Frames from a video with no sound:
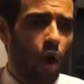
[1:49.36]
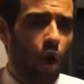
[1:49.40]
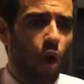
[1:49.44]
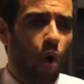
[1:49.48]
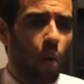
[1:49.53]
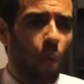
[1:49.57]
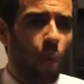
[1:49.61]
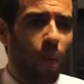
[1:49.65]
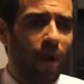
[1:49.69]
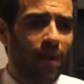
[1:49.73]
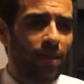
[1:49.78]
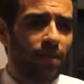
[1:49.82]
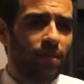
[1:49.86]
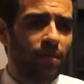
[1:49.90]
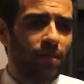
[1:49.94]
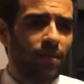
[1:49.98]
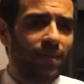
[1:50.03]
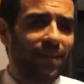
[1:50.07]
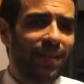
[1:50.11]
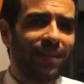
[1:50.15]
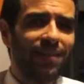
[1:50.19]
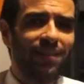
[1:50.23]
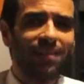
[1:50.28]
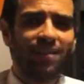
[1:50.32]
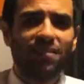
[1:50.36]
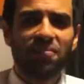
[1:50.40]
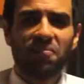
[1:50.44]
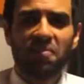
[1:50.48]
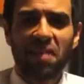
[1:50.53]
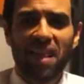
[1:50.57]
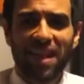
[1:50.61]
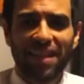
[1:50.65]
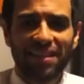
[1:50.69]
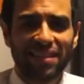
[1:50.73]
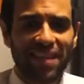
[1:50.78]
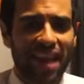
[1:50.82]
When do these
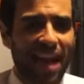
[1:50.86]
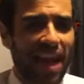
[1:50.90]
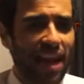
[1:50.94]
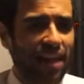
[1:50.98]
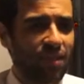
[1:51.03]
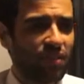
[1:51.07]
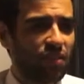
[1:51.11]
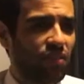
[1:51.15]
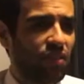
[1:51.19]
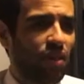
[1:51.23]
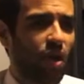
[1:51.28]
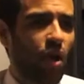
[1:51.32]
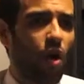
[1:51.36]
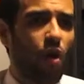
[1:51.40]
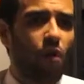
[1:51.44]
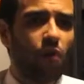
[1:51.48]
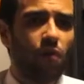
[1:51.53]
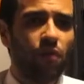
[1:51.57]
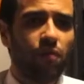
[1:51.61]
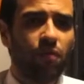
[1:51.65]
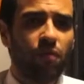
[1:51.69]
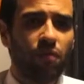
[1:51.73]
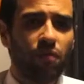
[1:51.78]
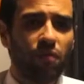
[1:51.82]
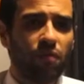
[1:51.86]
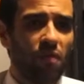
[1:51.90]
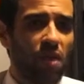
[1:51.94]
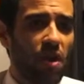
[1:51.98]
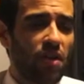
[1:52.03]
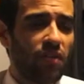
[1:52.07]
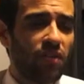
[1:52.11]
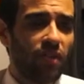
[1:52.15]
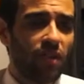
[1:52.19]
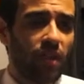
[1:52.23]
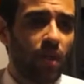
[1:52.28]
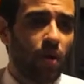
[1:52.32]
attacks of
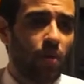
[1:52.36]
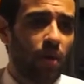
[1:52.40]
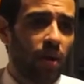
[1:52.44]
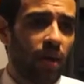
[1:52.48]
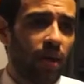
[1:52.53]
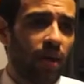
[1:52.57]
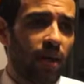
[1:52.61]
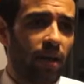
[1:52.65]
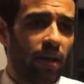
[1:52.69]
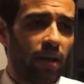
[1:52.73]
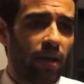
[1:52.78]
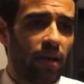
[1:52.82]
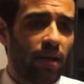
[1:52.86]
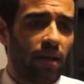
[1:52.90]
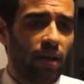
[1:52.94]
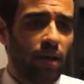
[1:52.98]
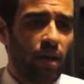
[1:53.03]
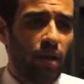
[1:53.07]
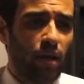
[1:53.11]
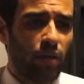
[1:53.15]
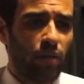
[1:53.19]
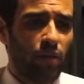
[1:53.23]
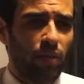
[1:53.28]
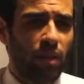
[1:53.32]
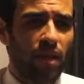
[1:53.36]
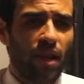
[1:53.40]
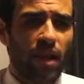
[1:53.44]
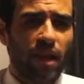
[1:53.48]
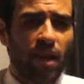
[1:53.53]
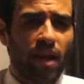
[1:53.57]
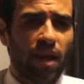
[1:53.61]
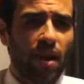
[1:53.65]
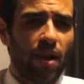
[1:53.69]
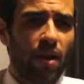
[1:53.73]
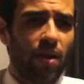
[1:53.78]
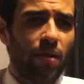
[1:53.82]
vertigo occur? Do they
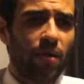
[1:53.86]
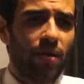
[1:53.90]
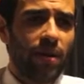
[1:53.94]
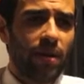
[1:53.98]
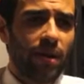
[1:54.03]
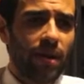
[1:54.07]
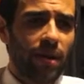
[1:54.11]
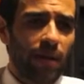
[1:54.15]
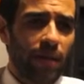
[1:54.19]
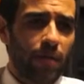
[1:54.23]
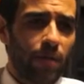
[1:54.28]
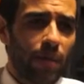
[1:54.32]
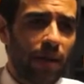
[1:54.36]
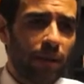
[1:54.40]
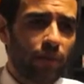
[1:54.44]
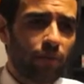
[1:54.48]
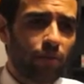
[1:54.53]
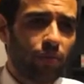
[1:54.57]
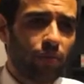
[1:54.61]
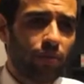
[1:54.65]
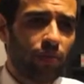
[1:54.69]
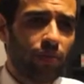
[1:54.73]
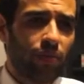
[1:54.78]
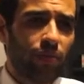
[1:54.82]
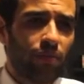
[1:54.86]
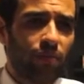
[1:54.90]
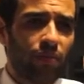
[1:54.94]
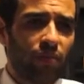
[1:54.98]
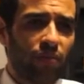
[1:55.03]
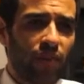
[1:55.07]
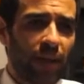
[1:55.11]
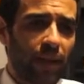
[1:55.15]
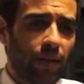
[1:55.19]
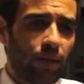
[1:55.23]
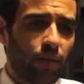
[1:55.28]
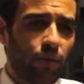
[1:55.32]
occur in a matter of
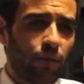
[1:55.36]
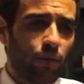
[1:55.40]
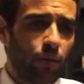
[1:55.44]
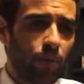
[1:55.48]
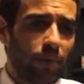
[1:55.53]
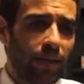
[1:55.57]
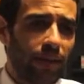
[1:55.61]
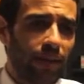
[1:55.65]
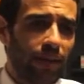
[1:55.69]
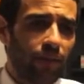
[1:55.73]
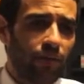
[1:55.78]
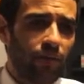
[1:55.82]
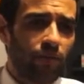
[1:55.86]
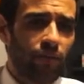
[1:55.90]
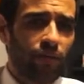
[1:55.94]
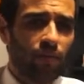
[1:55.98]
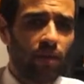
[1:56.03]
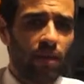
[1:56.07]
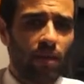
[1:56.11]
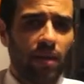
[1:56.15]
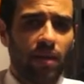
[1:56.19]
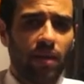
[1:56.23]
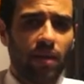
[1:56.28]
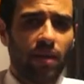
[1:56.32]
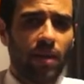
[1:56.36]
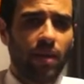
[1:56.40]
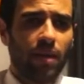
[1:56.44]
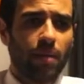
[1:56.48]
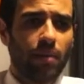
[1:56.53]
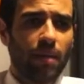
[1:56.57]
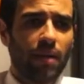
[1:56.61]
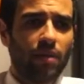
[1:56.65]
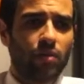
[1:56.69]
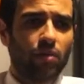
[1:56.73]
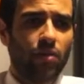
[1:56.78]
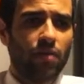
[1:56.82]
seconds or minutes, in a
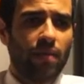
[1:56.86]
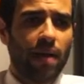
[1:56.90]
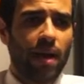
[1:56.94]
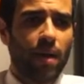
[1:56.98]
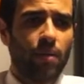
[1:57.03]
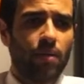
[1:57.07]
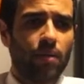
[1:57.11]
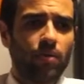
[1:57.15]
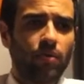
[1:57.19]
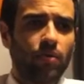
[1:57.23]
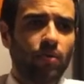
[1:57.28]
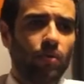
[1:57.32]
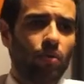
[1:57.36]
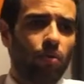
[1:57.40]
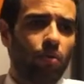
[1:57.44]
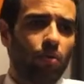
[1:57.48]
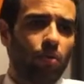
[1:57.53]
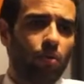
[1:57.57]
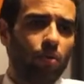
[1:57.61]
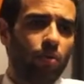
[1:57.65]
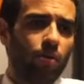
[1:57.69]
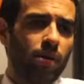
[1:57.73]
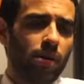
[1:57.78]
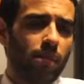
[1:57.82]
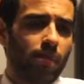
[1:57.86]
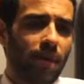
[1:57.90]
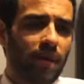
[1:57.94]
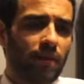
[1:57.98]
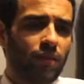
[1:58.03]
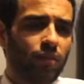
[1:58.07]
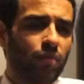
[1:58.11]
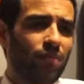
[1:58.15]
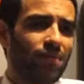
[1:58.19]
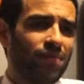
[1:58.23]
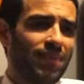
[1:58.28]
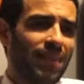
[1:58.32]
matter of hours, or in a
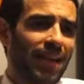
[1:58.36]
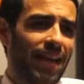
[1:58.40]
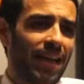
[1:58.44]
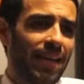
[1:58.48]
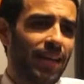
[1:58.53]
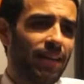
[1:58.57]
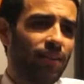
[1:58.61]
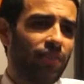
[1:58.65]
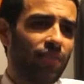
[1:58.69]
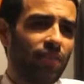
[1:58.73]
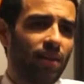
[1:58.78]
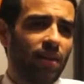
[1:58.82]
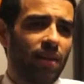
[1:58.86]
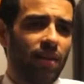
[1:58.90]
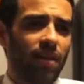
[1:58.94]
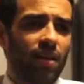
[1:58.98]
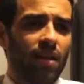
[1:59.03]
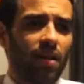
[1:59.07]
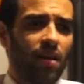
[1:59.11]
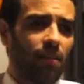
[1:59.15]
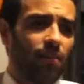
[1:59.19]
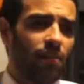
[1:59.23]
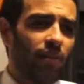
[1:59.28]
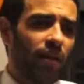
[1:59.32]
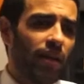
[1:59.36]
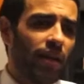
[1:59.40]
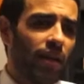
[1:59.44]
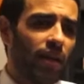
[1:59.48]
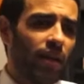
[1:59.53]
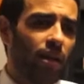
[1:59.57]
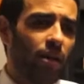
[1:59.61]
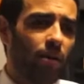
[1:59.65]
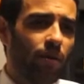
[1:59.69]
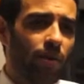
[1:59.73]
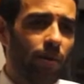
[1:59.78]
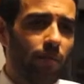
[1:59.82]
matter of days? If they
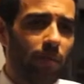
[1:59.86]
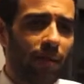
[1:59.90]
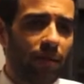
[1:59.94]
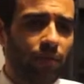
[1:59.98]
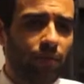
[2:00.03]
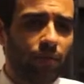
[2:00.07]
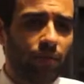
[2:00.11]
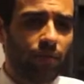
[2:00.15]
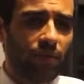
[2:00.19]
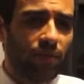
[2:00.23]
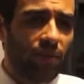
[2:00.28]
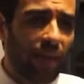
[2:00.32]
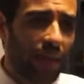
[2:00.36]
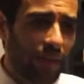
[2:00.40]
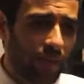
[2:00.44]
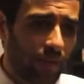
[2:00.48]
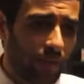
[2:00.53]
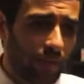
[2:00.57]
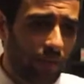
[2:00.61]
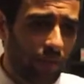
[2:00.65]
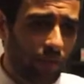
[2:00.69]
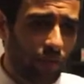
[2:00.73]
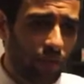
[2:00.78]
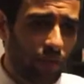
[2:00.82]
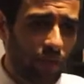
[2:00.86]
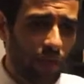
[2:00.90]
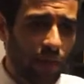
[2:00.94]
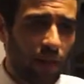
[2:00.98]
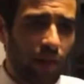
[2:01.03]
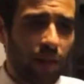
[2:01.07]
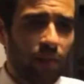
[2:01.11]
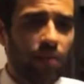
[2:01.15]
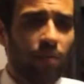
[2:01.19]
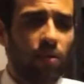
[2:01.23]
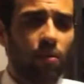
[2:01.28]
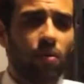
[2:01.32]
occur in a matter of seconds
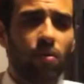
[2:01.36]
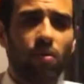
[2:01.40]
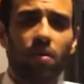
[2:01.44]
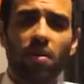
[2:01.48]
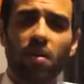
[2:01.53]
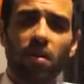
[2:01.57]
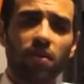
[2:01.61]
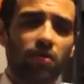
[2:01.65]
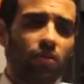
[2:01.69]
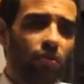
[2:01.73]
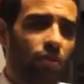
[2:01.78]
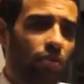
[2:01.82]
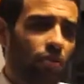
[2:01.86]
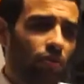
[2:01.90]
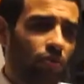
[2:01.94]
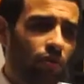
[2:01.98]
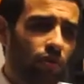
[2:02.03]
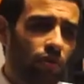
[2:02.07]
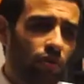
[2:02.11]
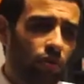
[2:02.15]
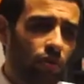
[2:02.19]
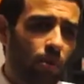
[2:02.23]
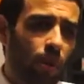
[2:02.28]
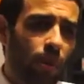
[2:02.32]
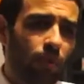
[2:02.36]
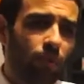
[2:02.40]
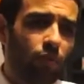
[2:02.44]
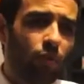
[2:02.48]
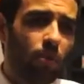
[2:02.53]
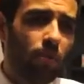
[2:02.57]
to up to a